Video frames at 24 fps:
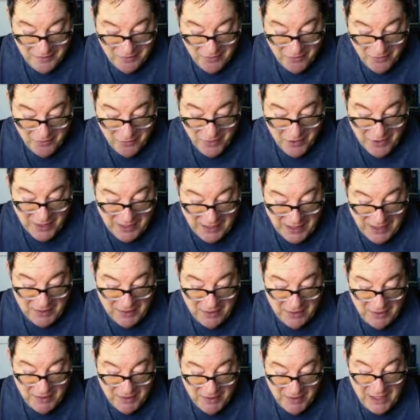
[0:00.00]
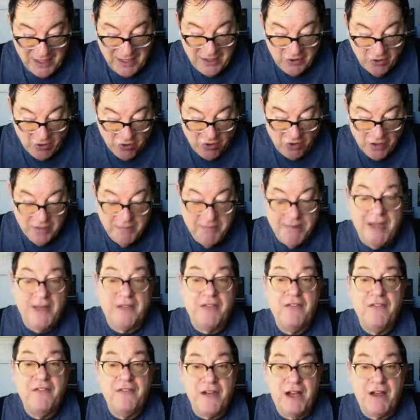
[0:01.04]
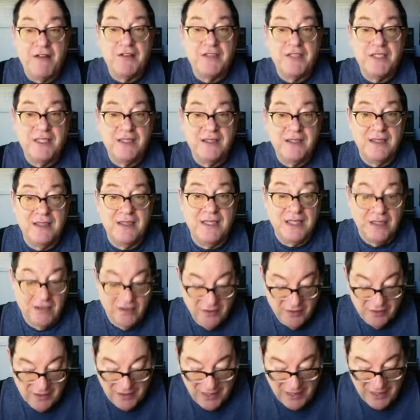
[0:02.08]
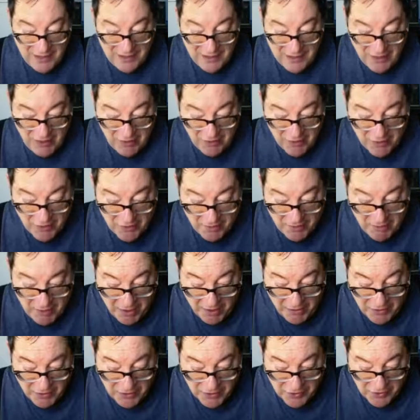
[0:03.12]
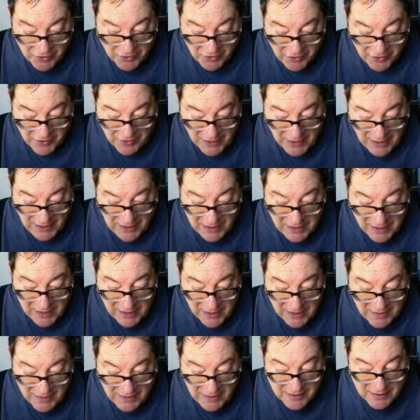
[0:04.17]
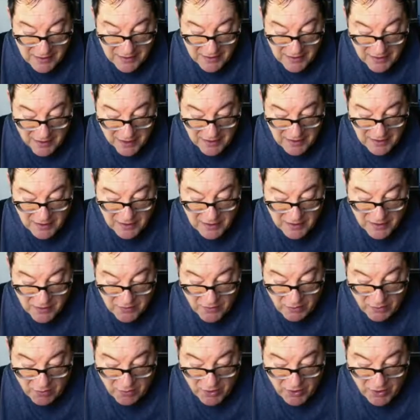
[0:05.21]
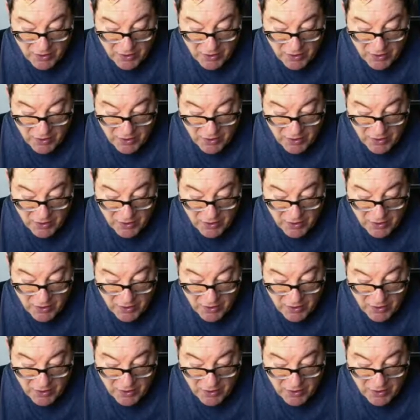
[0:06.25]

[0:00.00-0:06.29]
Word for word: We're in a kingdom. And they talked about the Pharisees, the legalists, and Herod, the politicians. And they discussed this with one